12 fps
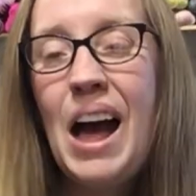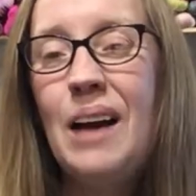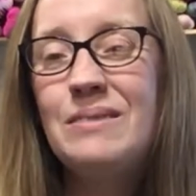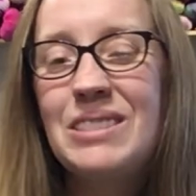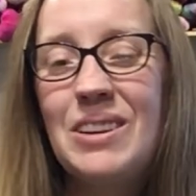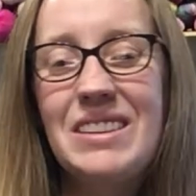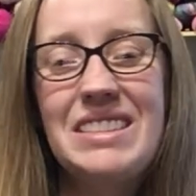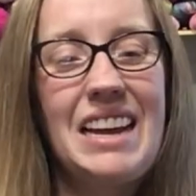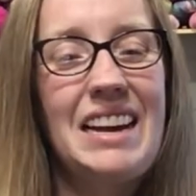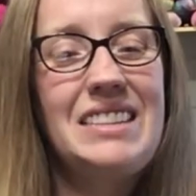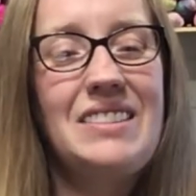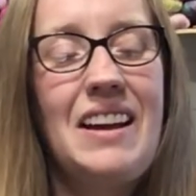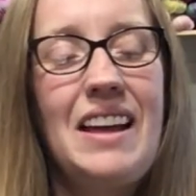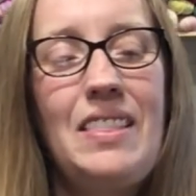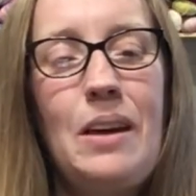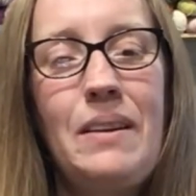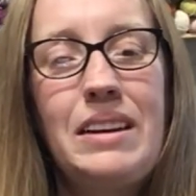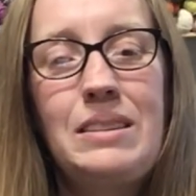I'm so excited. So I'll hand
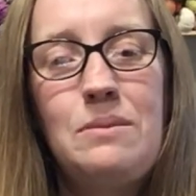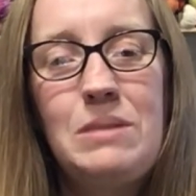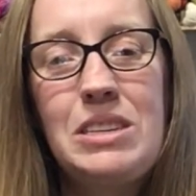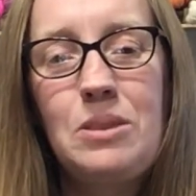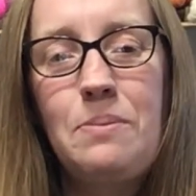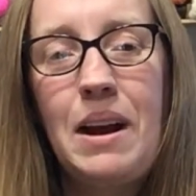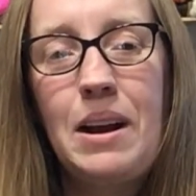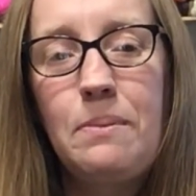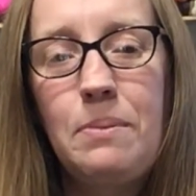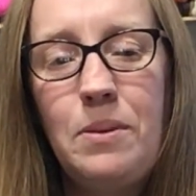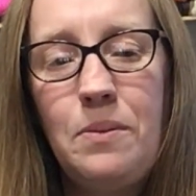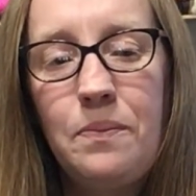that back to Mr. Pineapple.